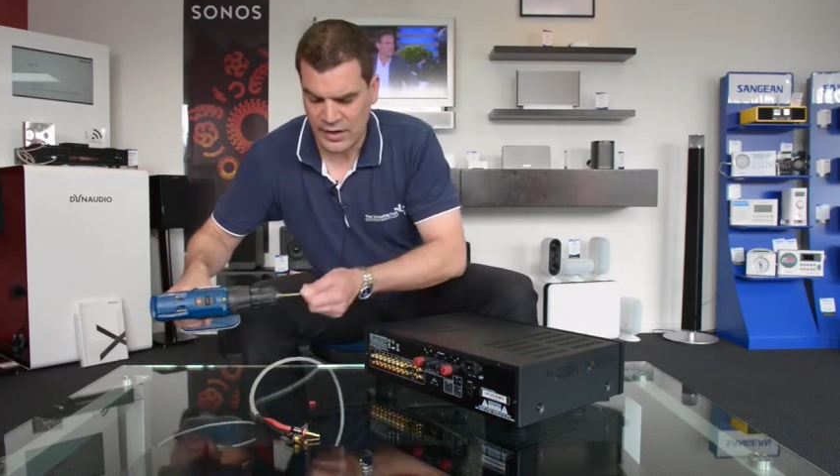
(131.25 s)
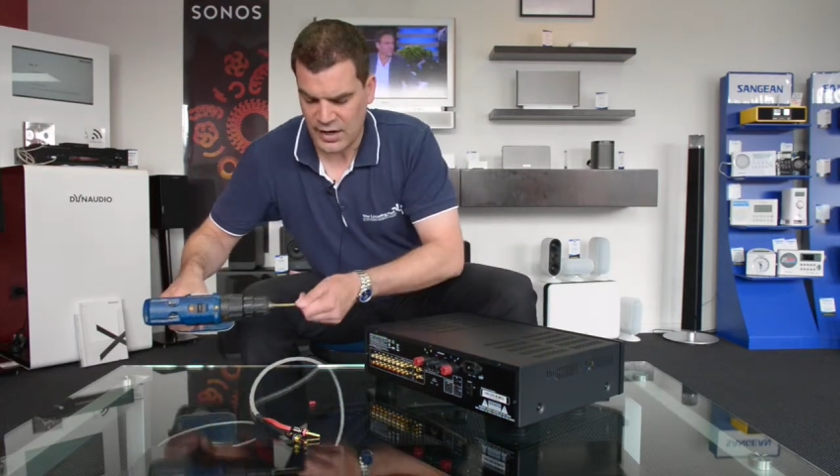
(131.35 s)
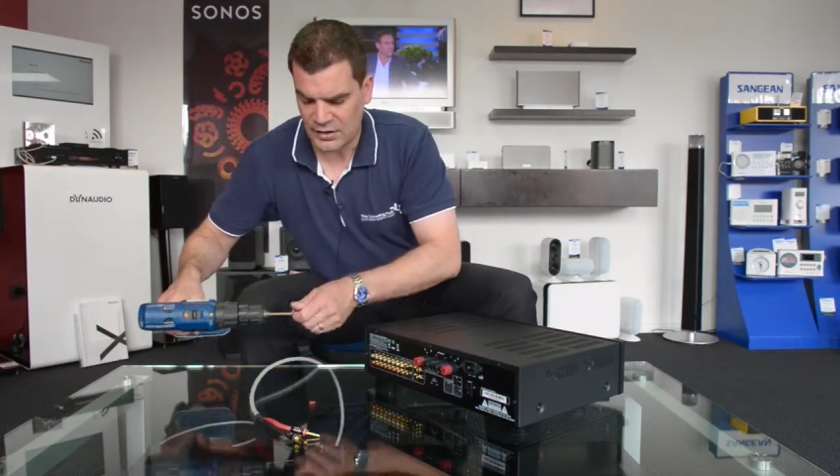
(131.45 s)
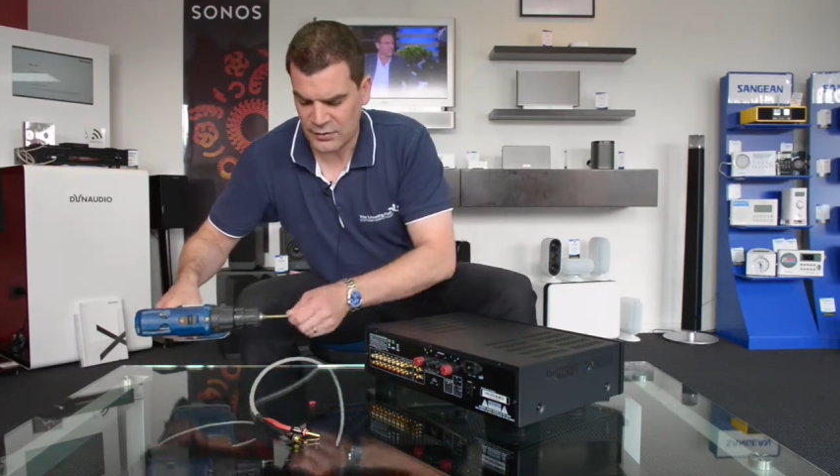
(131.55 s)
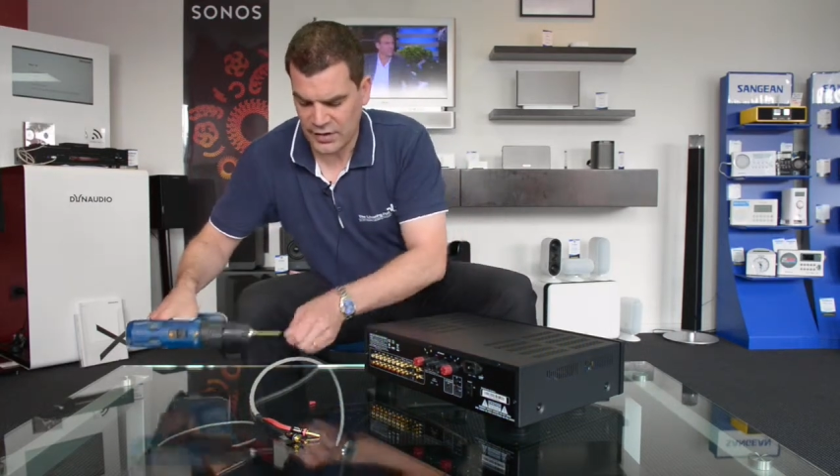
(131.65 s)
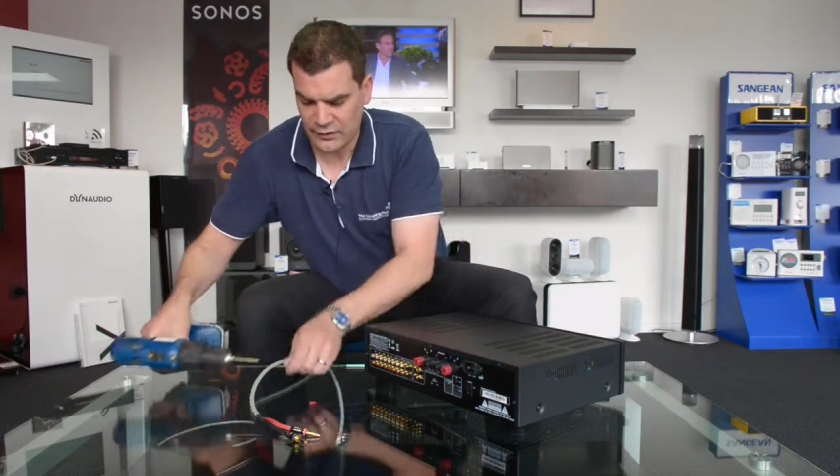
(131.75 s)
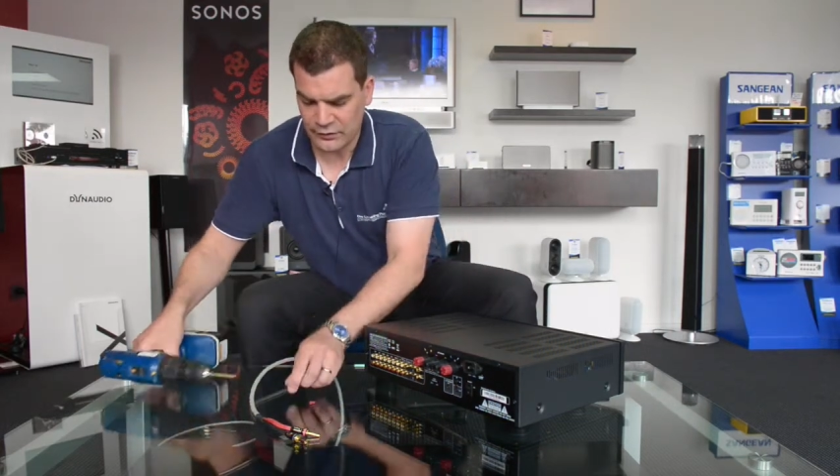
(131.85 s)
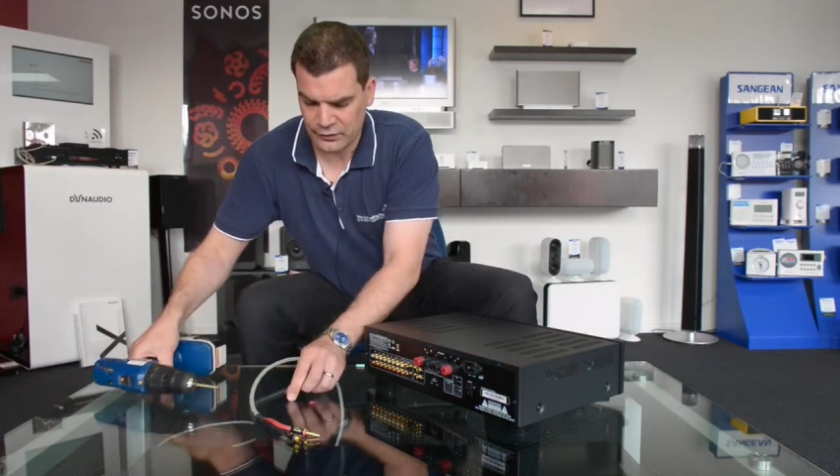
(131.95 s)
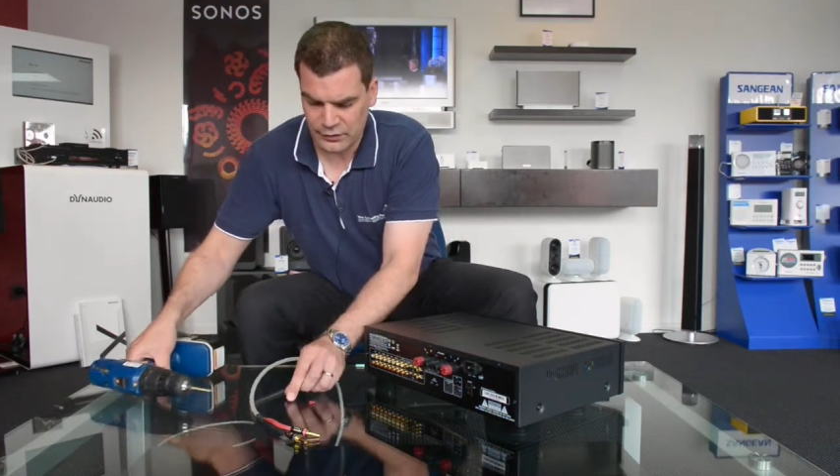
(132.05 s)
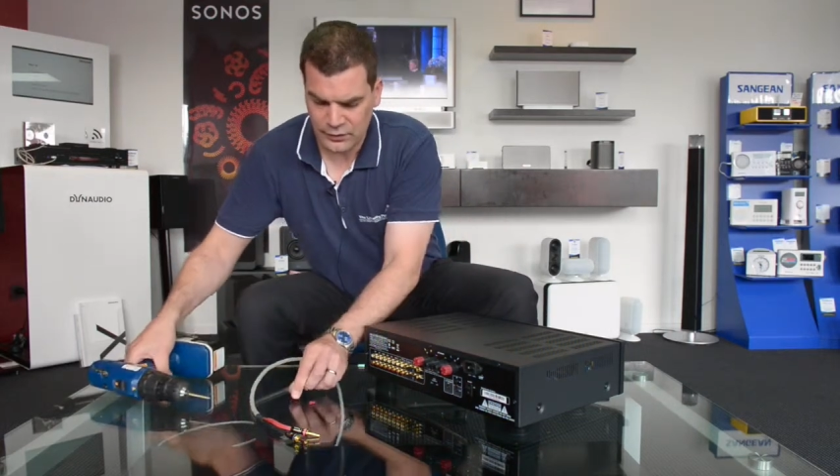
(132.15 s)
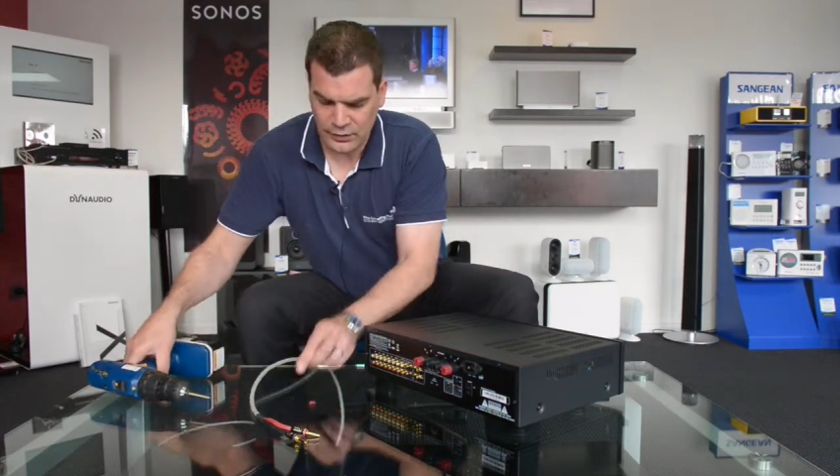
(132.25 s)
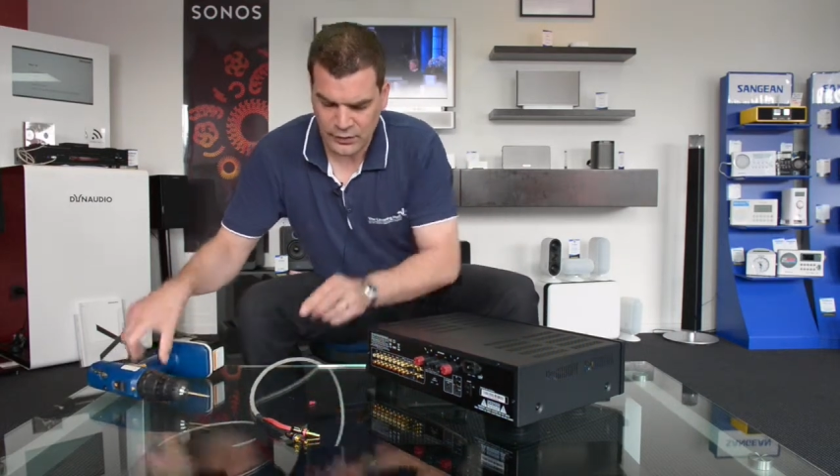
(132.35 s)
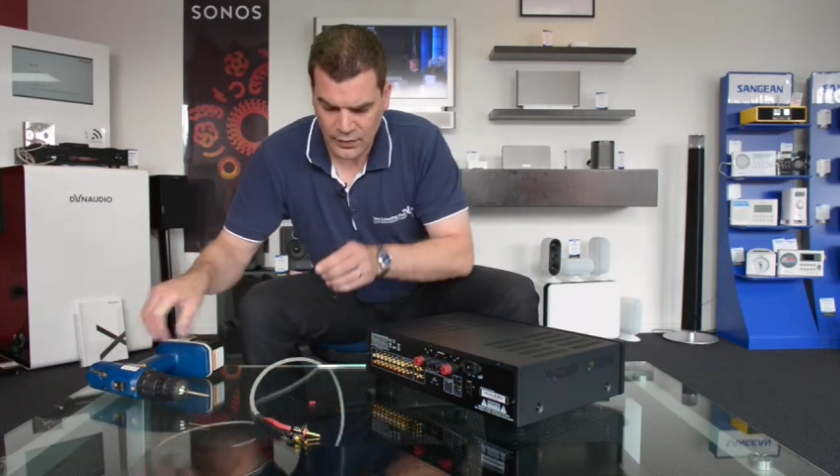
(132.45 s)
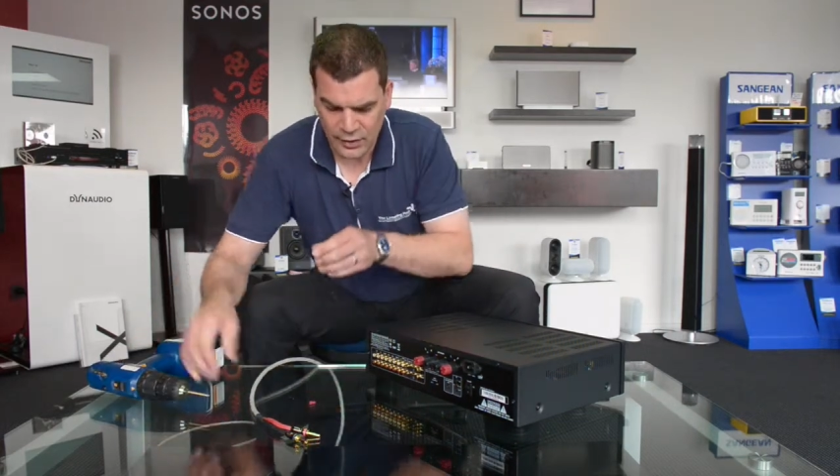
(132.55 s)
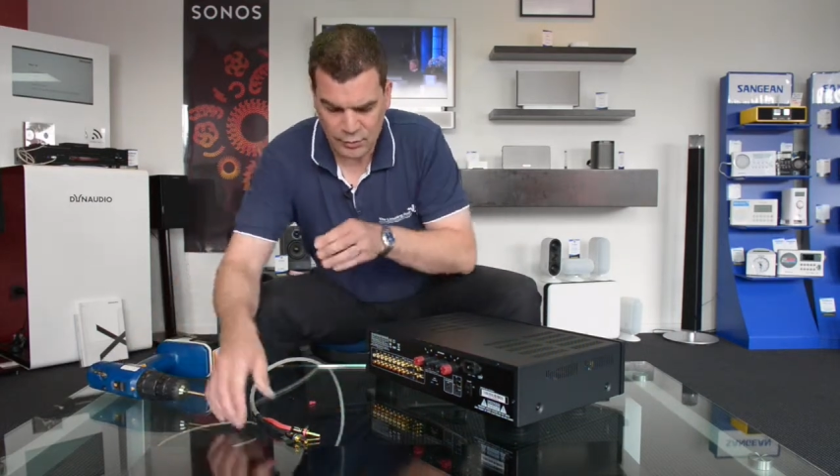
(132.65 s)
and you have
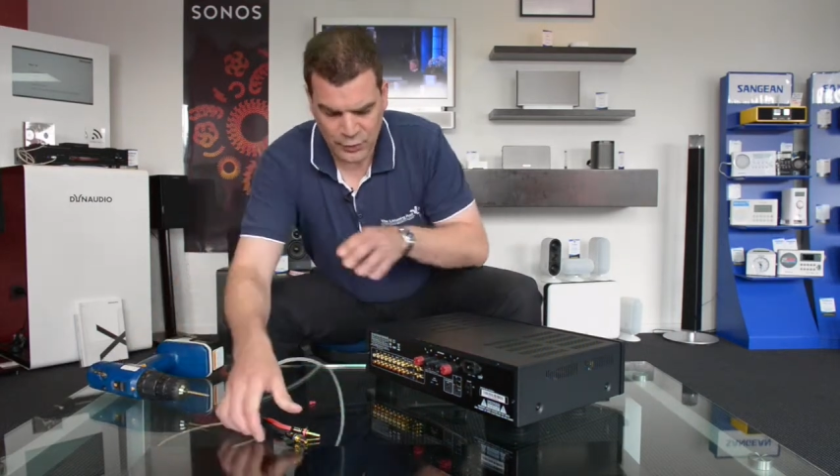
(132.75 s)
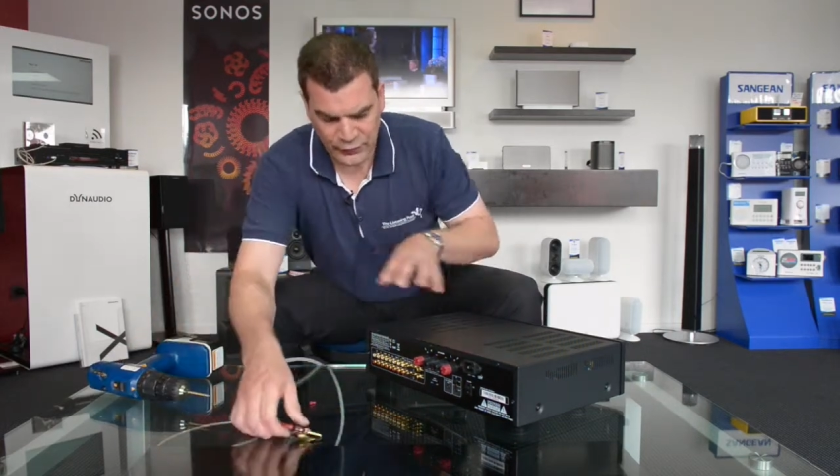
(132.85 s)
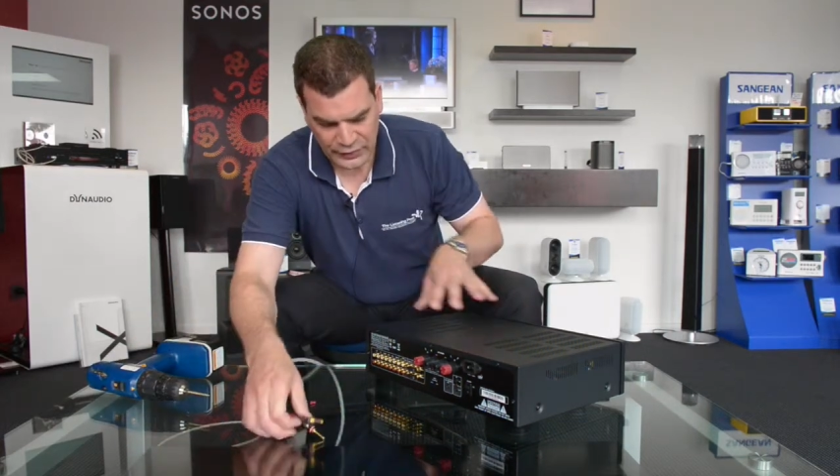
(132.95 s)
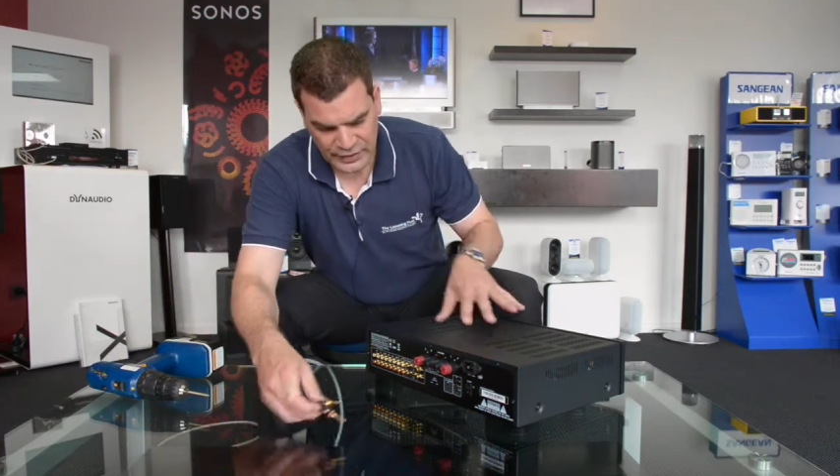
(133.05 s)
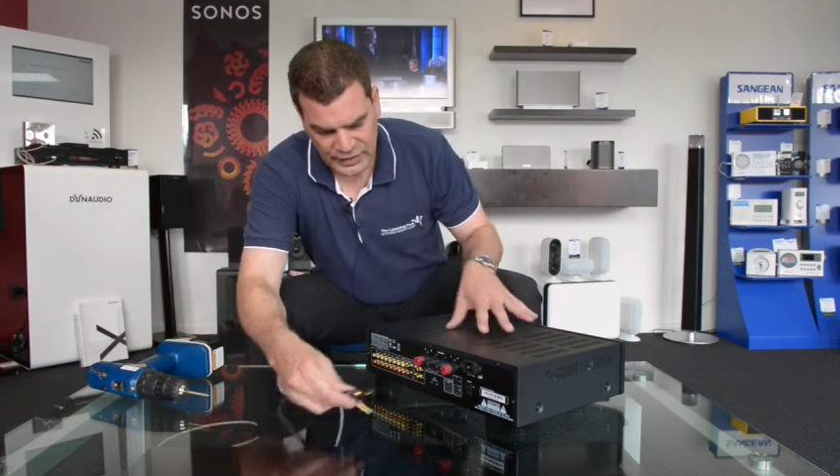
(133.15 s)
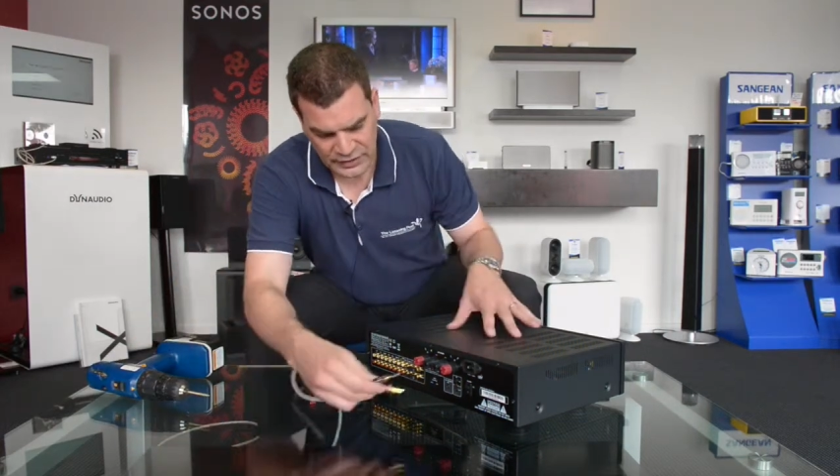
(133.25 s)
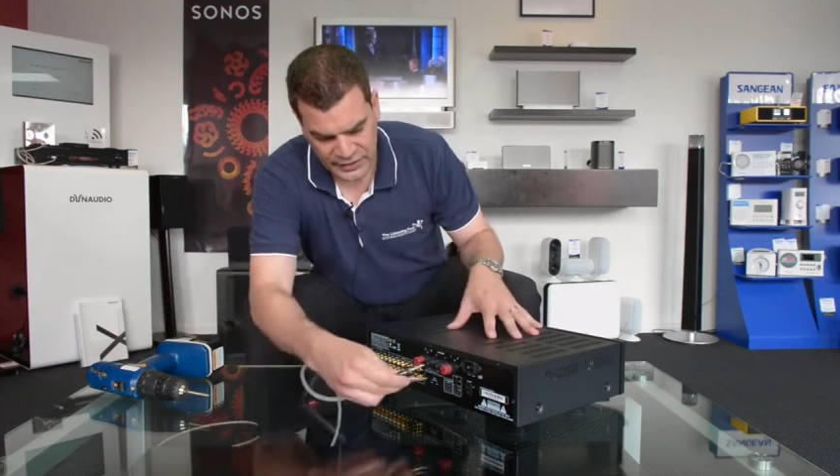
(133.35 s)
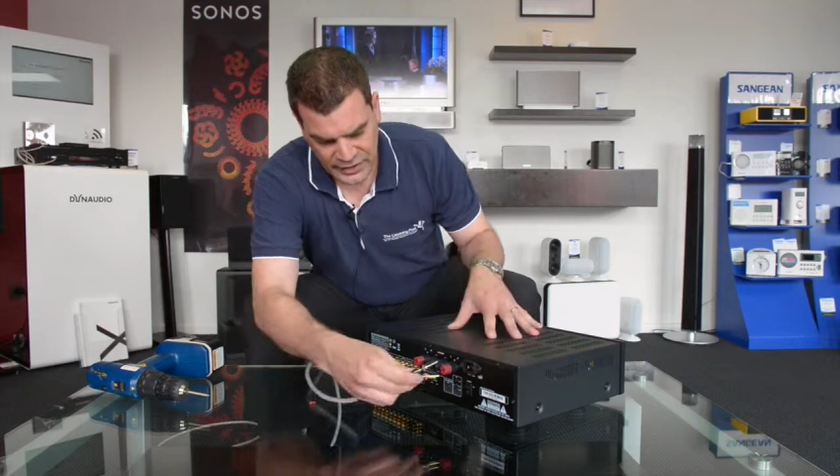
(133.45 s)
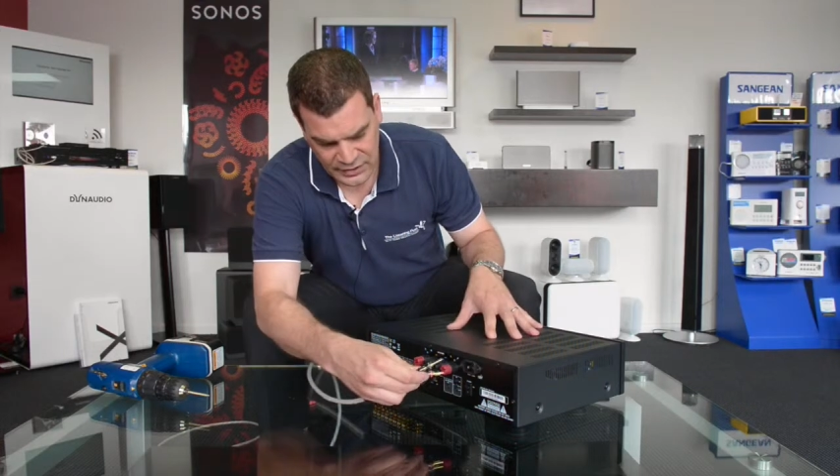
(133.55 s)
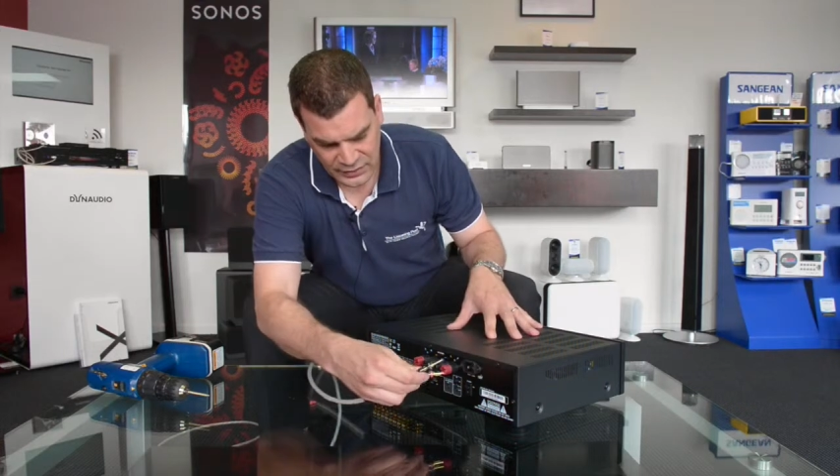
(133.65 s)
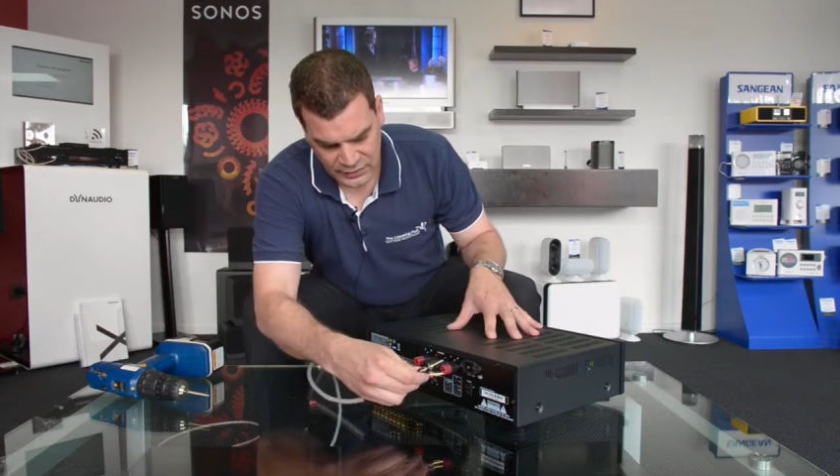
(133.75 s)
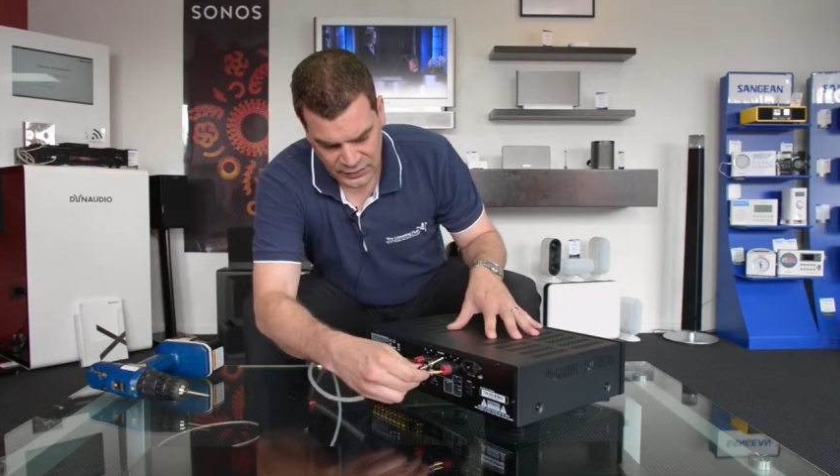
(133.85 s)
a perfectly clean